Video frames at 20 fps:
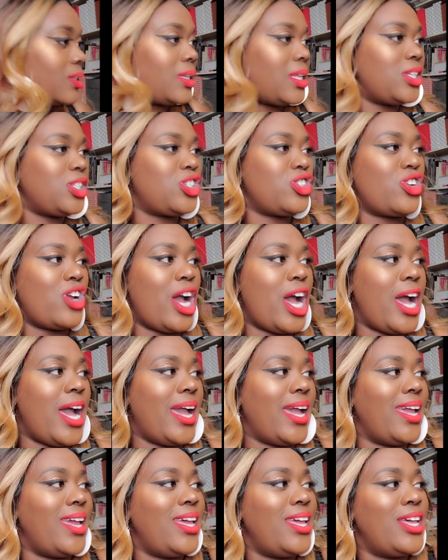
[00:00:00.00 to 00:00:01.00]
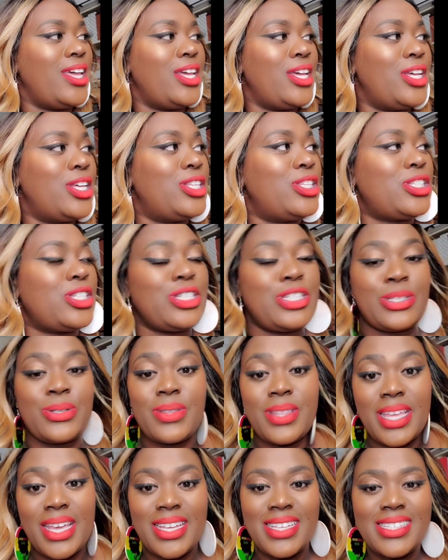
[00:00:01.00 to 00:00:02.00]
let's try to
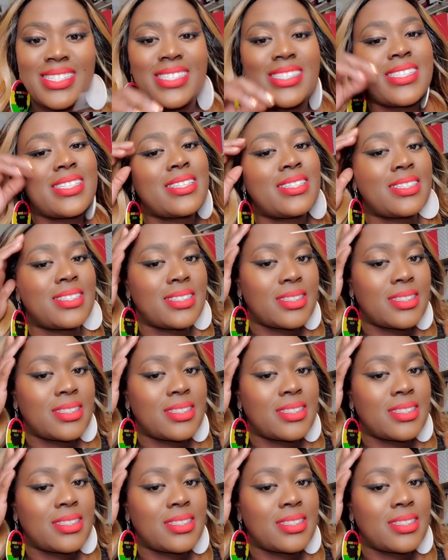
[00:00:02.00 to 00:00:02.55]
do this.